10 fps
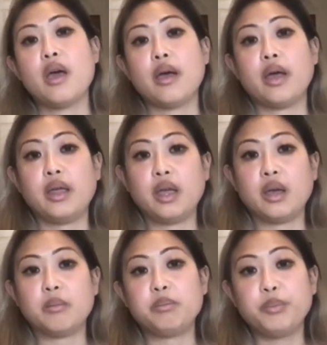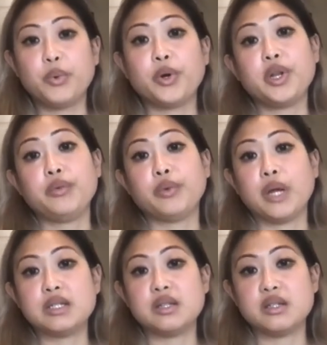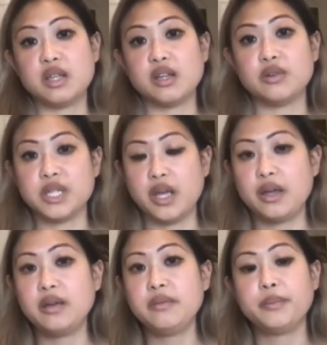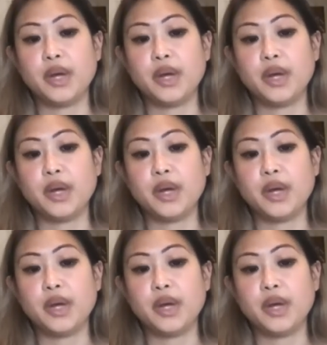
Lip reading: I am born and raised in San Jose.